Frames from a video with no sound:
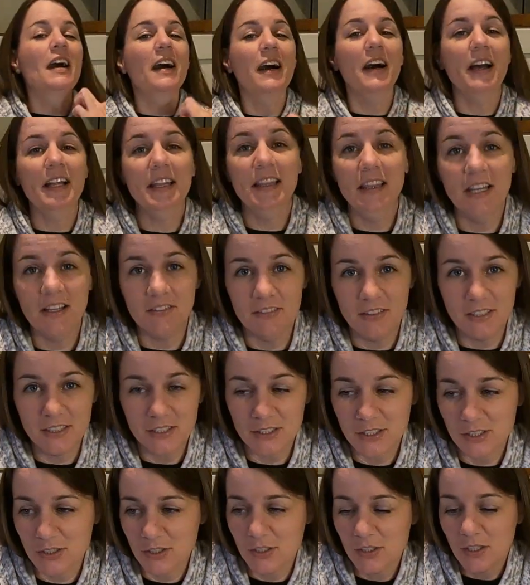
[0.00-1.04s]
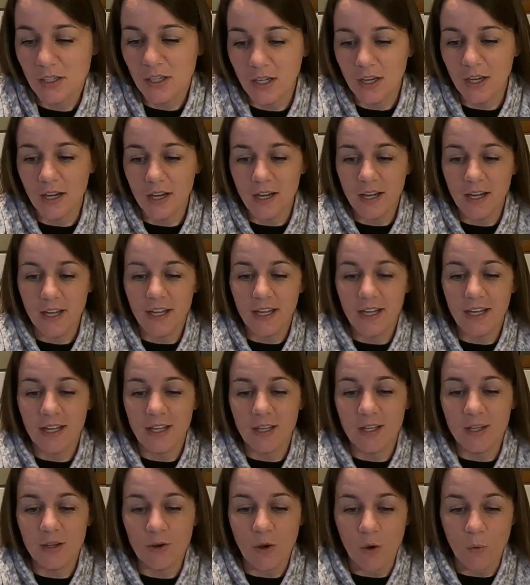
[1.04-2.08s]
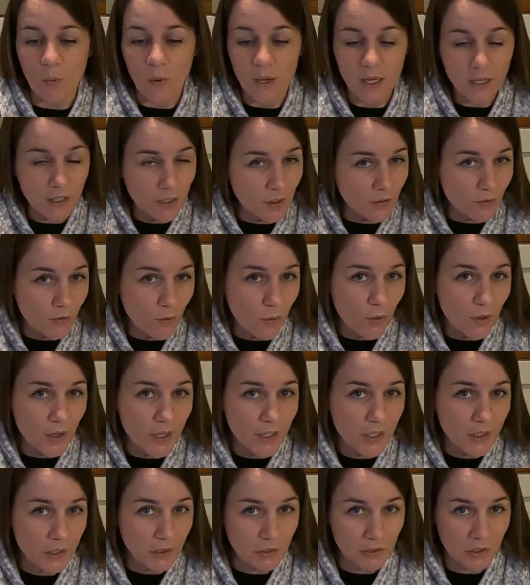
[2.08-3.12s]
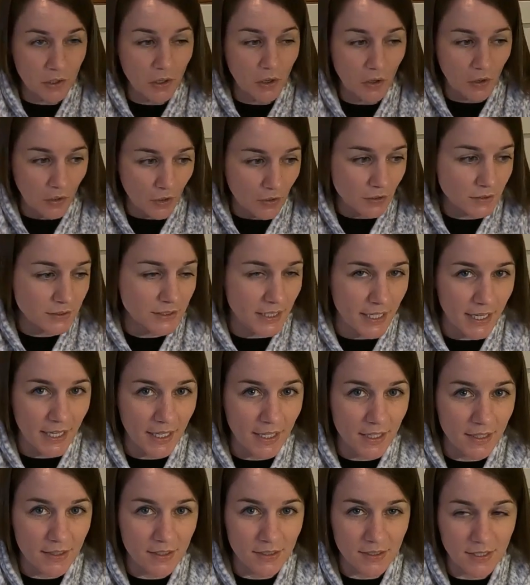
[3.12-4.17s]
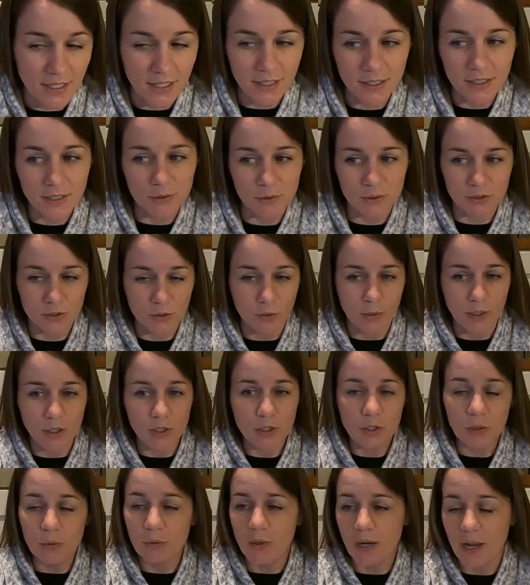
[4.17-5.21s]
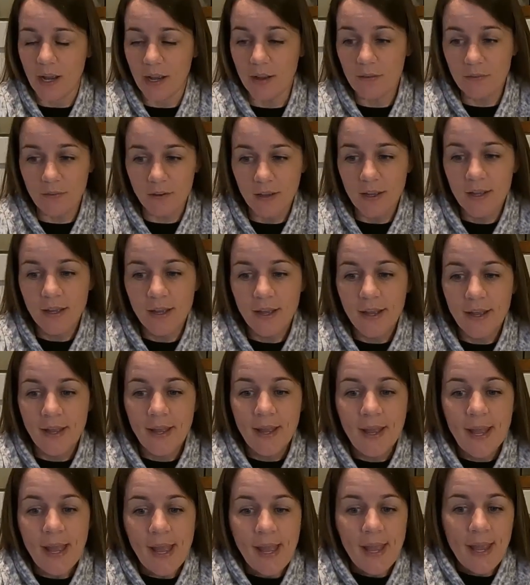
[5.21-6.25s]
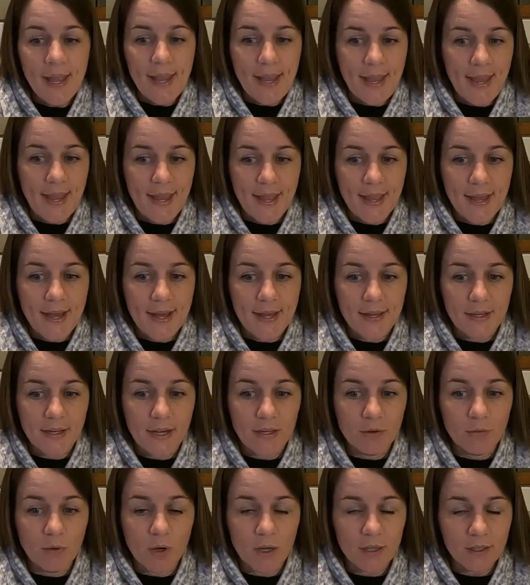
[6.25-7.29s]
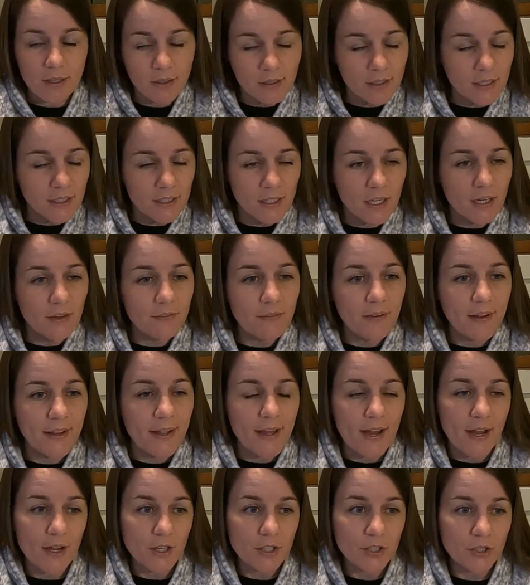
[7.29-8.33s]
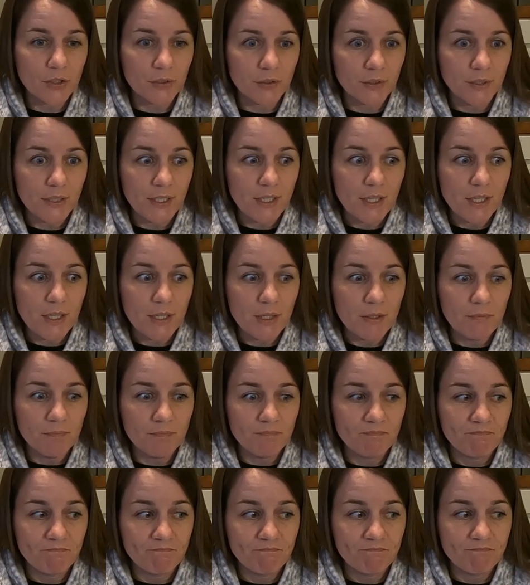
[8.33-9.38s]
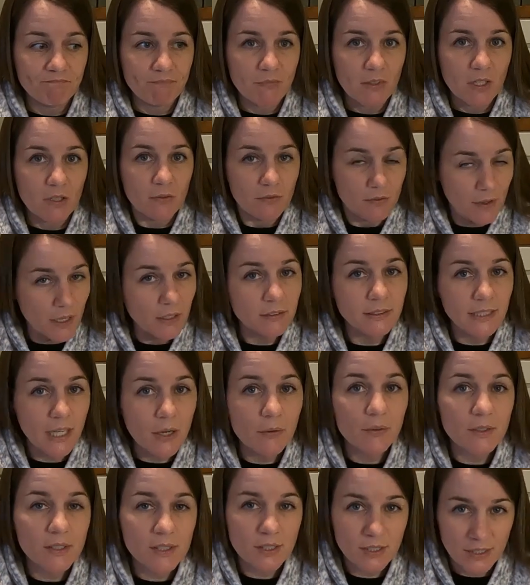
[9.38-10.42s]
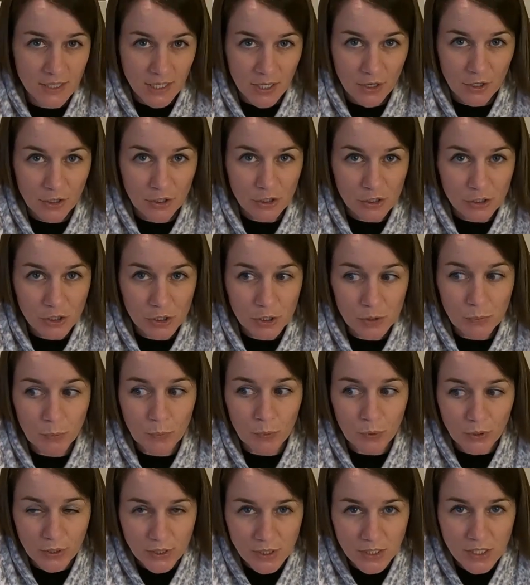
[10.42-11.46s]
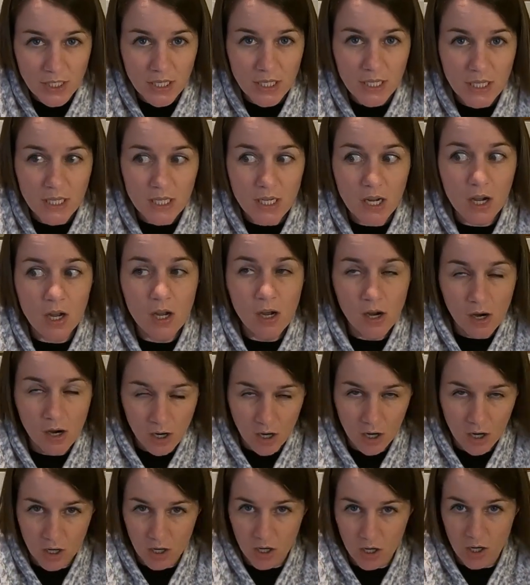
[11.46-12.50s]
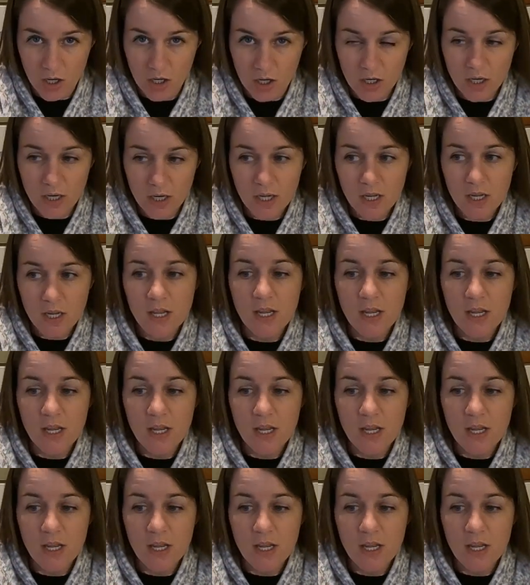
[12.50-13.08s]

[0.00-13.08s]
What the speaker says: I love it. I waited for it all day, the day that it was going to arrive. And ironically enough, I actually fell down the stairs pretty hard